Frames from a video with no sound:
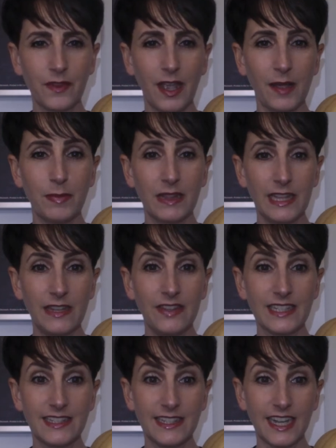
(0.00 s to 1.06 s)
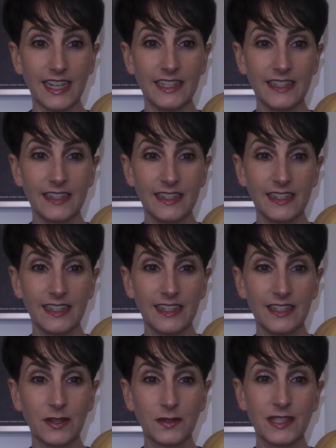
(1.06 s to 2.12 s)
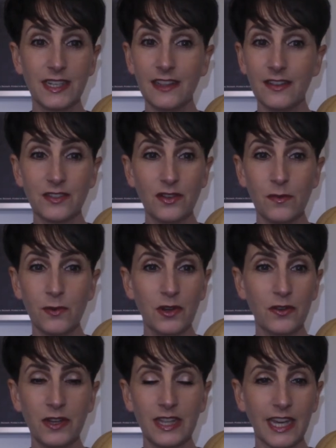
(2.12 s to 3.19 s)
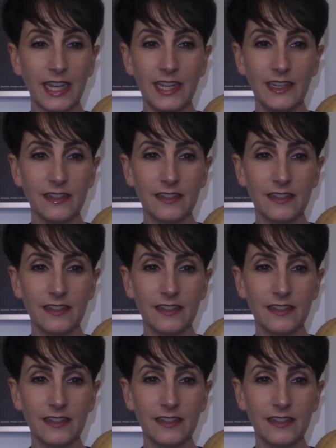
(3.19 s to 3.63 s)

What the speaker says: I believe it's done. So see, there's no more green light.